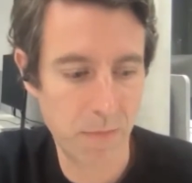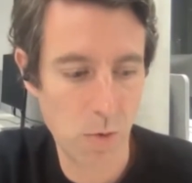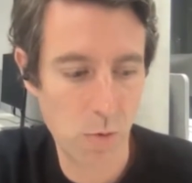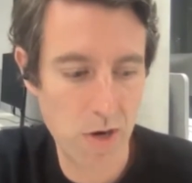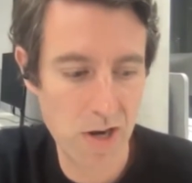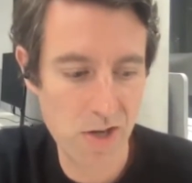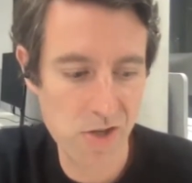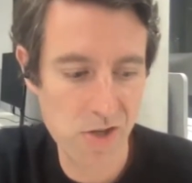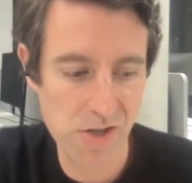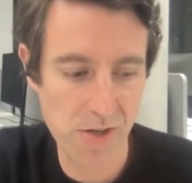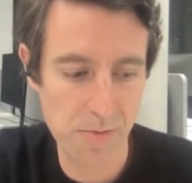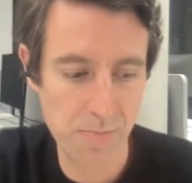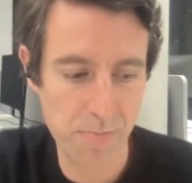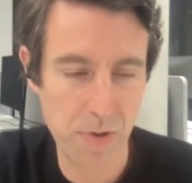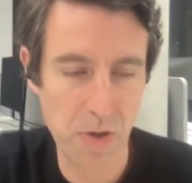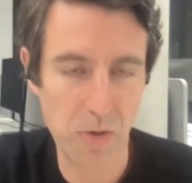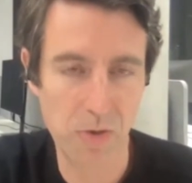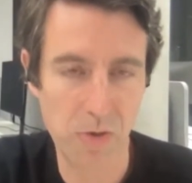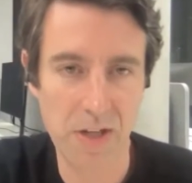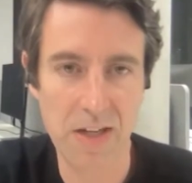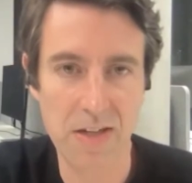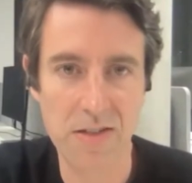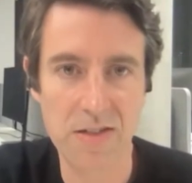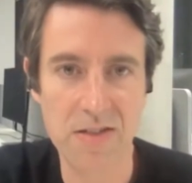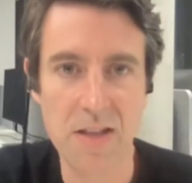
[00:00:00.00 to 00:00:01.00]
actually
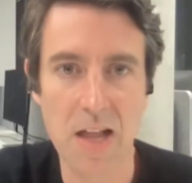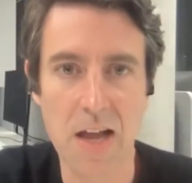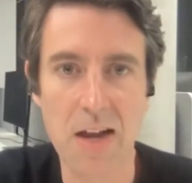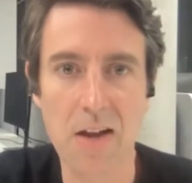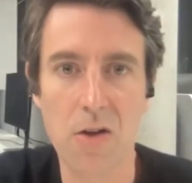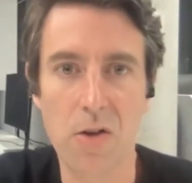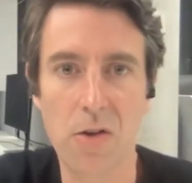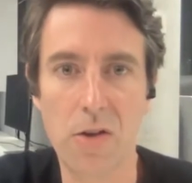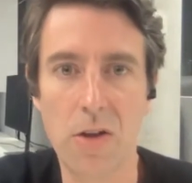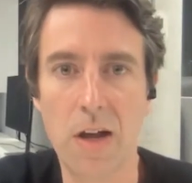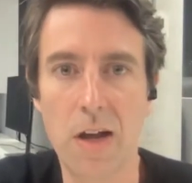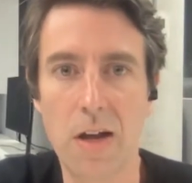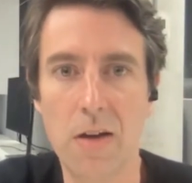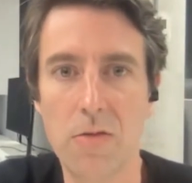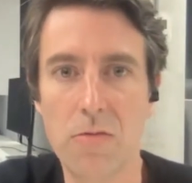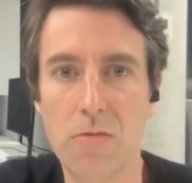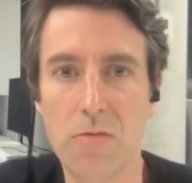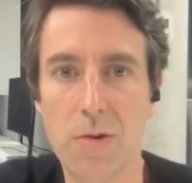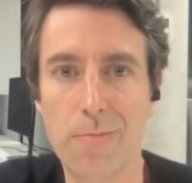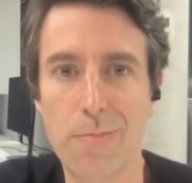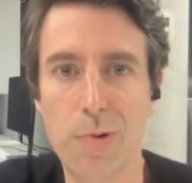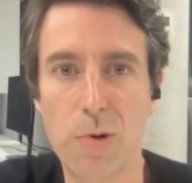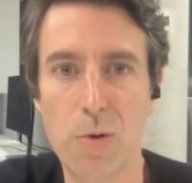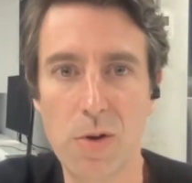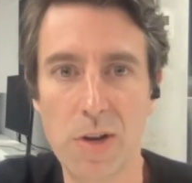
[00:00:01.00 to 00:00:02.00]
building a stakeholder
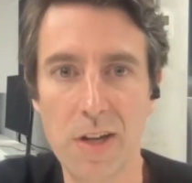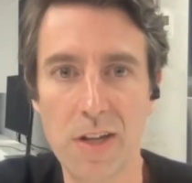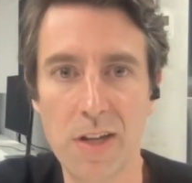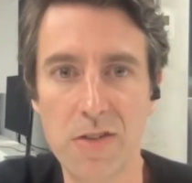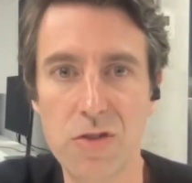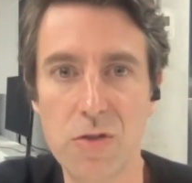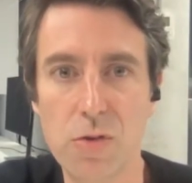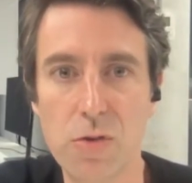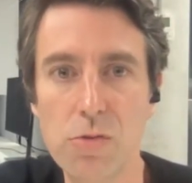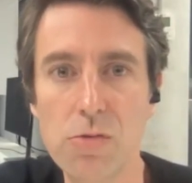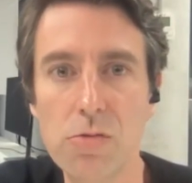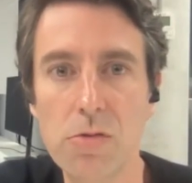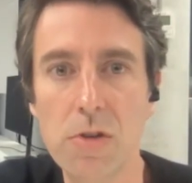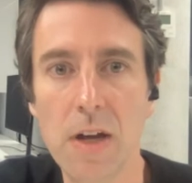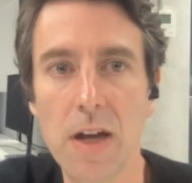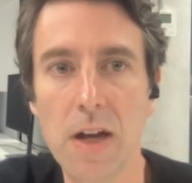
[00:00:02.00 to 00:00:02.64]
reporting tool